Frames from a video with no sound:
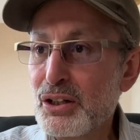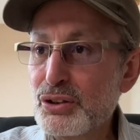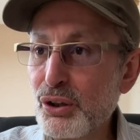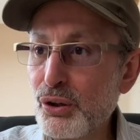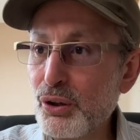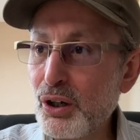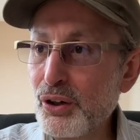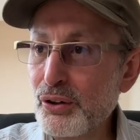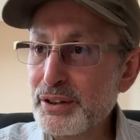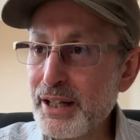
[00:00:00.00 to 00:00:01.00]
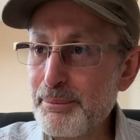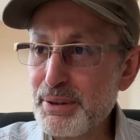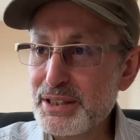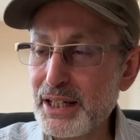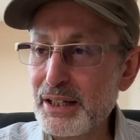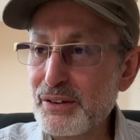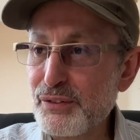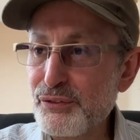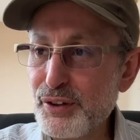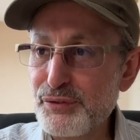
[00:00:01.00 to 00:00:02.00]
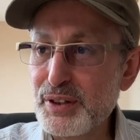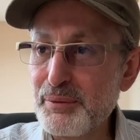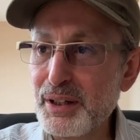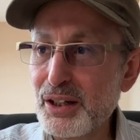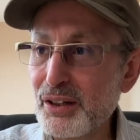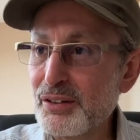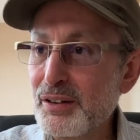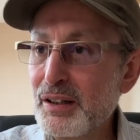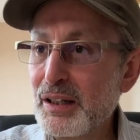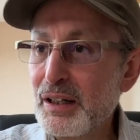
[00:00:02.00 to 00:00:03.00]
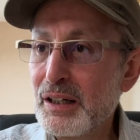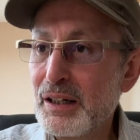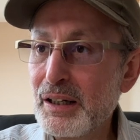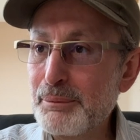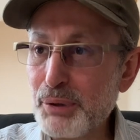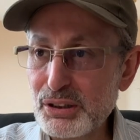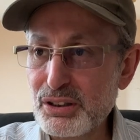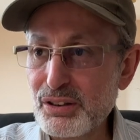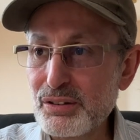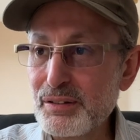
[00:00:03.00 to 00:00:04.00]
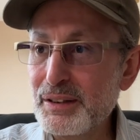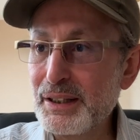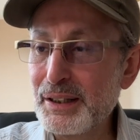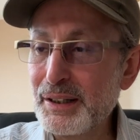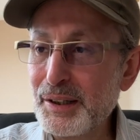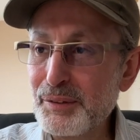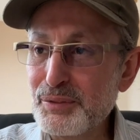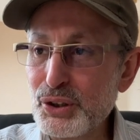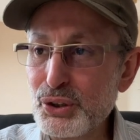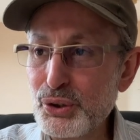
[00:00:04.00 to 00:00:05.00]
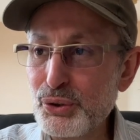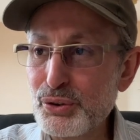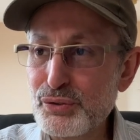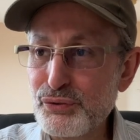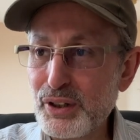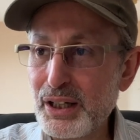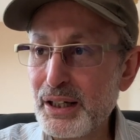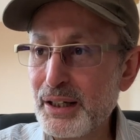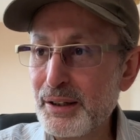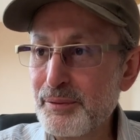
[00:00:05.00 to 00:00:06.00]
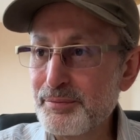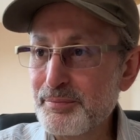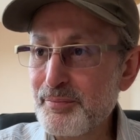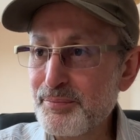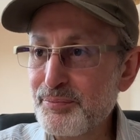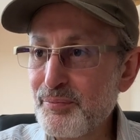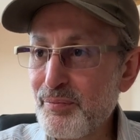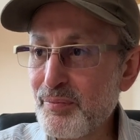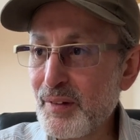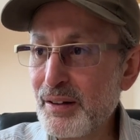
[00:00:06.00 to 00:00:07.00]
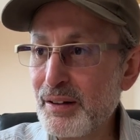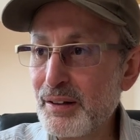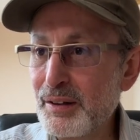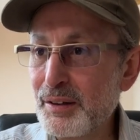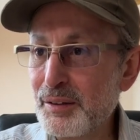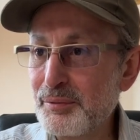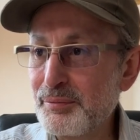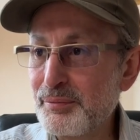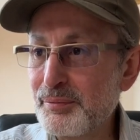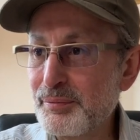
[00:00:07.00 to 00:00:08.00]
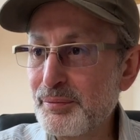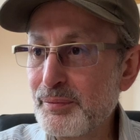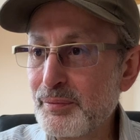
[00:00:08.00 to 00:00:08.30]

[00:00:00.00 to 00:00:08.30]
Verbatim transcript: So on 10 percent, 50 mil a uh, bottle, um, you use um, um,